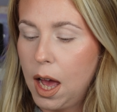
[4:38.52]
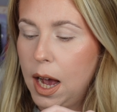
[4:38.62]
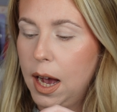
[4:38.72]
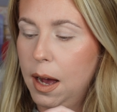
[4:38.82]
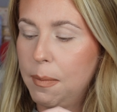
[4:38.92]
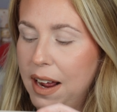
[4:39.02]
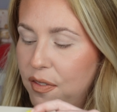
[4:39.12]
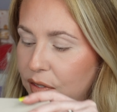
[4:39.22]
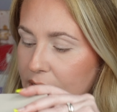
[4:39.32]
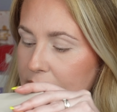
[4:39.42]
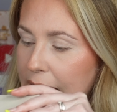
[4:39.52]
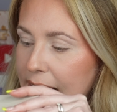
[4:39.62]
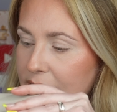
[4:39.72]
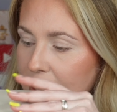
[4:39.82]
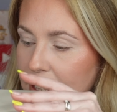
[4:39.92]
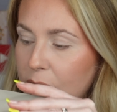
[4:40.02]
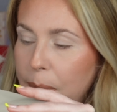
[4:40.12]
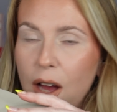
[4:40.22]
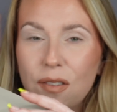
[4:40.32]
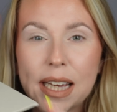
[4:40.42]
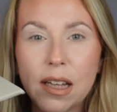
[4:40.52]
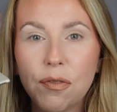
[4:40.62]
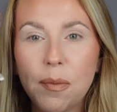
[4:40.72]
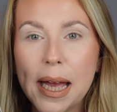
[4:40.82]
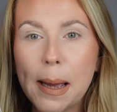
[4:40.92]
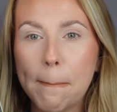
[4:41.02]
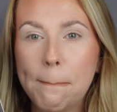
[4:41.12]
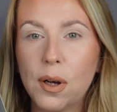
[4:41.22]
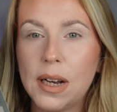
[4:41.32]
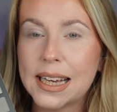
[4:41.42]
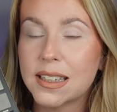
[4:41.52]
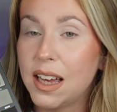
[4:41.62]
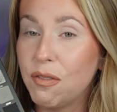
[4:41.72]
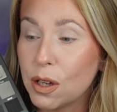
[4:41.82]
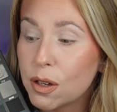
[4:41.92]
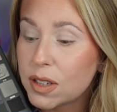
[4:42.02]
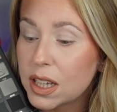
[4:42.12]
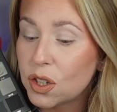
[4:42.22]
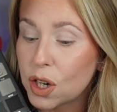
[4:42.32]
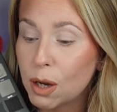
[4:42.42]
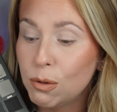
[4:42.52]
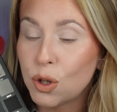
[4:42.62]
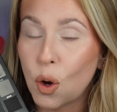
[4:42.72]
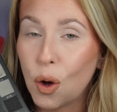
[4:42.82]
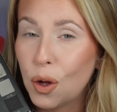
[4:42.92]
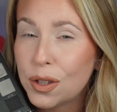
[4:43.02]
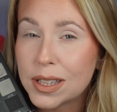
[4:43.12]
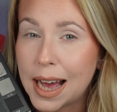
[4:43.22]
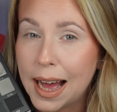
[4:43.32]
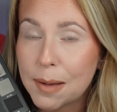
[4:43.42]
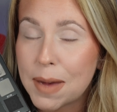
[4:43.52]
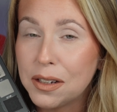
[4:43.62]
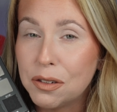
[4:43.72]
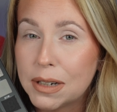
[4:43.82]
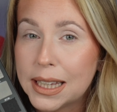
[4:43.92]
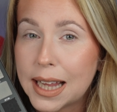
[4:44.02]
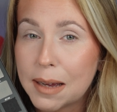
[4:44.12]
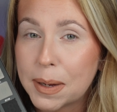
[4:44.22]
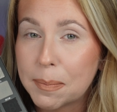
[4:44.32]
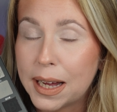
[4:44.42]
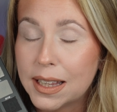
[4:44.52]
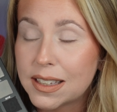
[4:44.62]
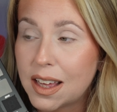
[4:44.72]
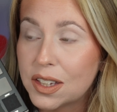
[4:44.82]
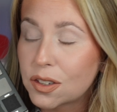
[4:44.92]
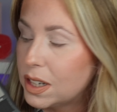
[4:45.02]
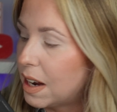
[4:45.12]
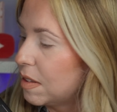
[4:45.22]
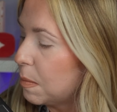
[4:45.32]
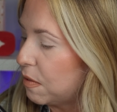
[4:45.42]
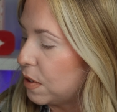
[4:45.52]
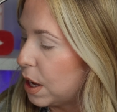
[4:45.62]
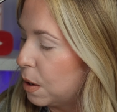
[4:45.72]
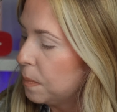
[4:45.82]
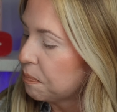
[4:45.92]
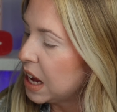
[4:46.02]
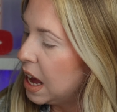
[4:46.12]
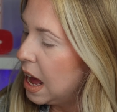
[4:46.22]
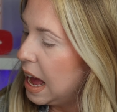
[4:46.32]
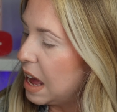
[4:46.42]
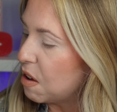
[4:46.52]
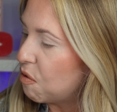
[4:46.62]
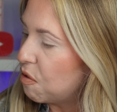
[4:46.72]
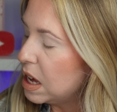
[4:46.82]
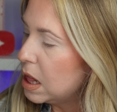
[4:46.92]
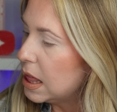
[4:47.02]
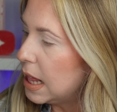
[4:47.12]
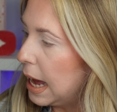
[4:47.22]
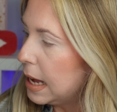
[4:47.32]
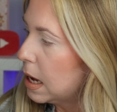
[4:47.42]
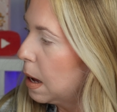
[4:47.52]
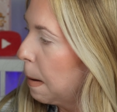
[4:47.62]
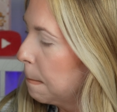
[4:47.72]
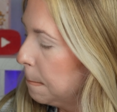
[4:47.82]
I feel like it's a little bit overkill for me, but like I say, if you use these tones all the time and you really like big palettes, this could definitely be for you. I feel like